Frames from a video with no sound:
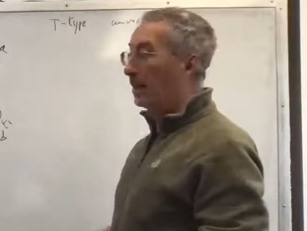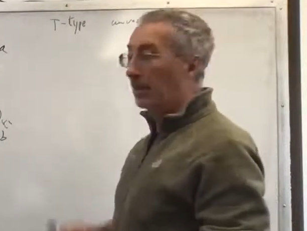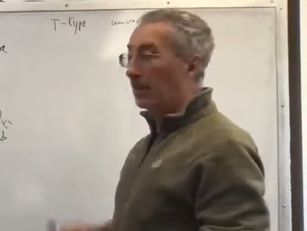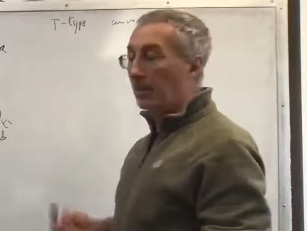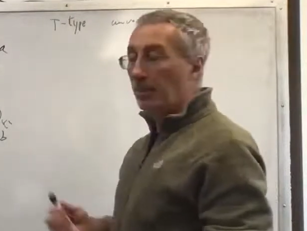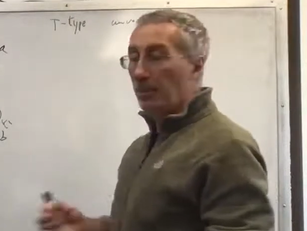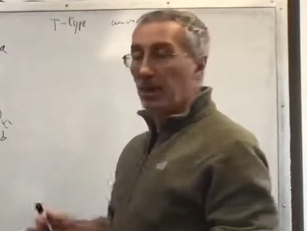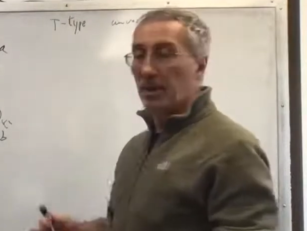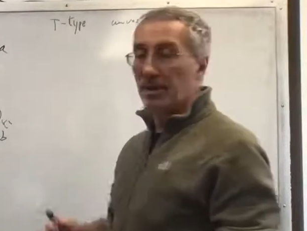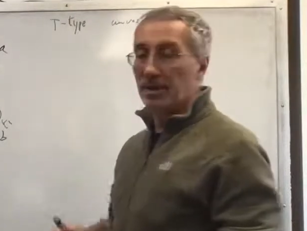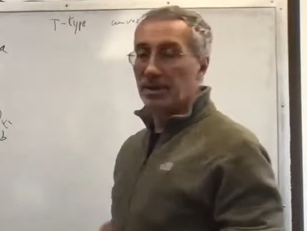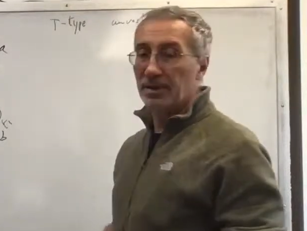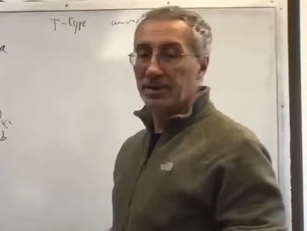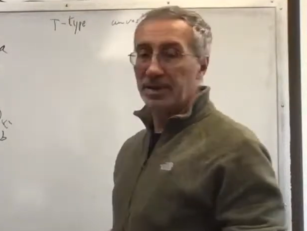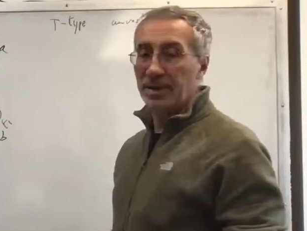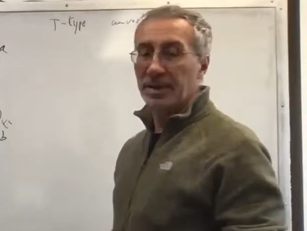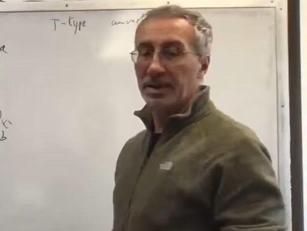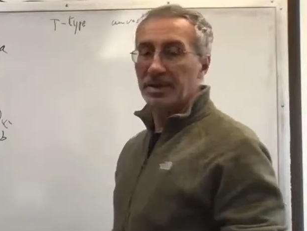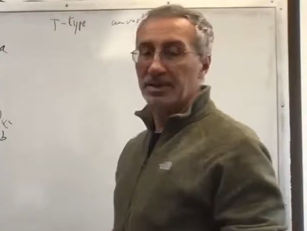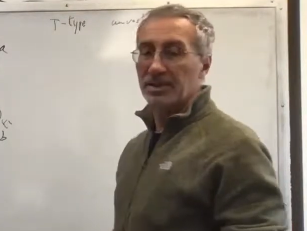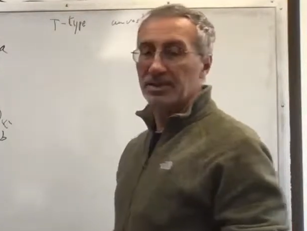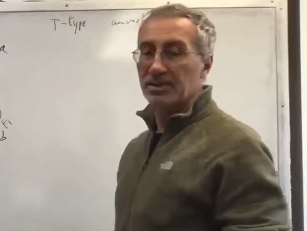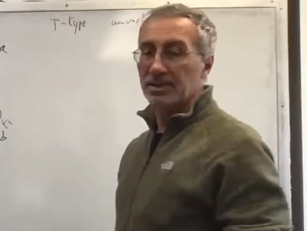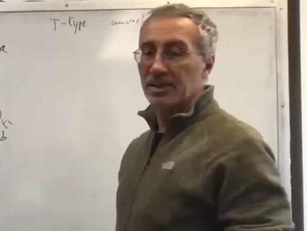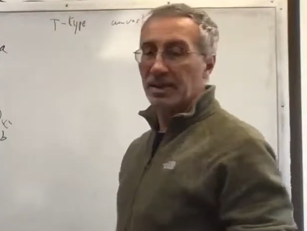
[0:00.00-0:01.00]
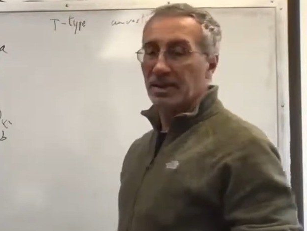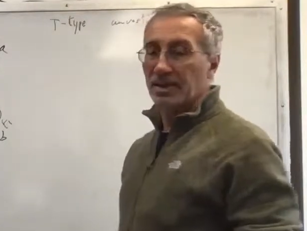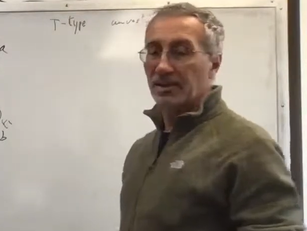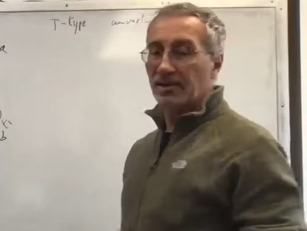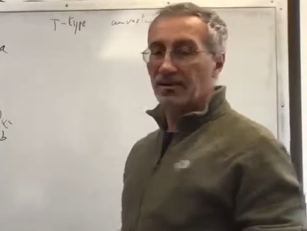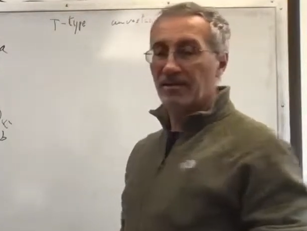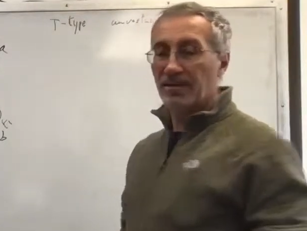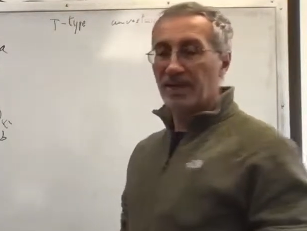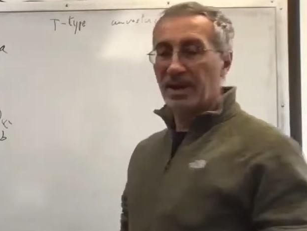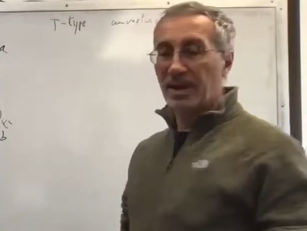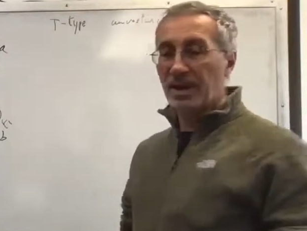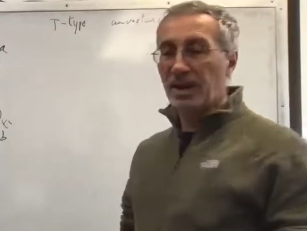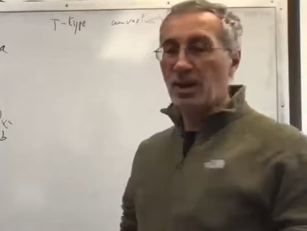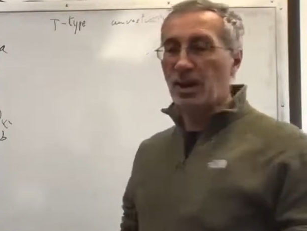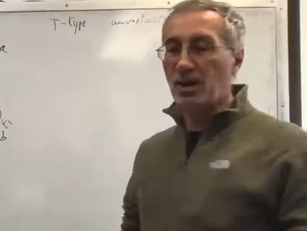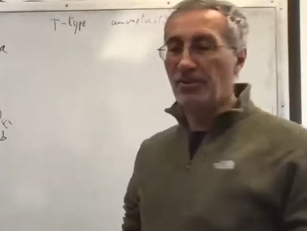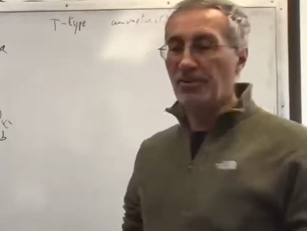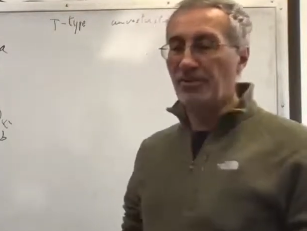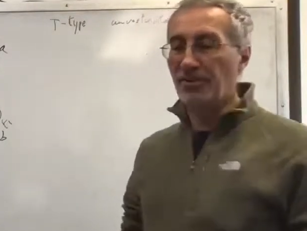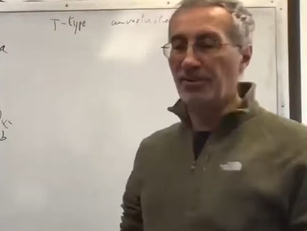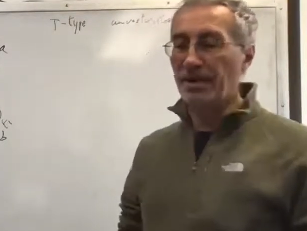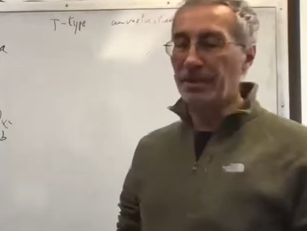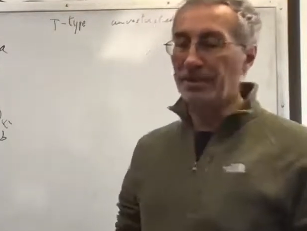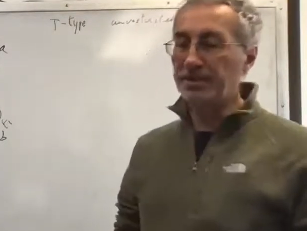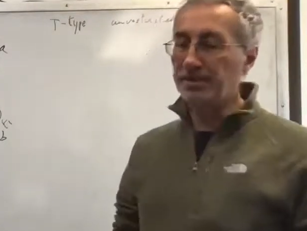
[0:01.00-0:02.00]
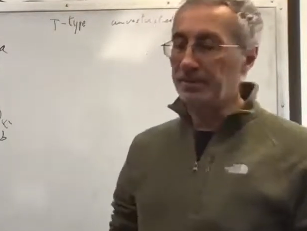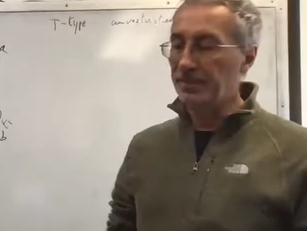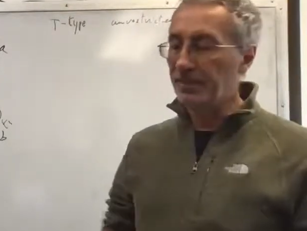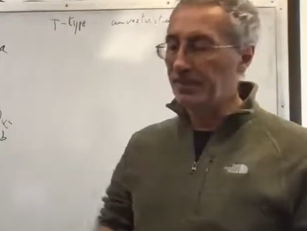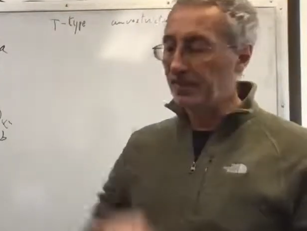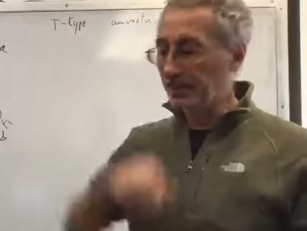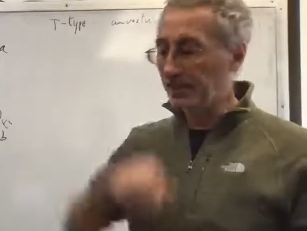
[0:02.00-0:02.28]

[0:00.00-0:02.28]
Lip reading: important thing is that very often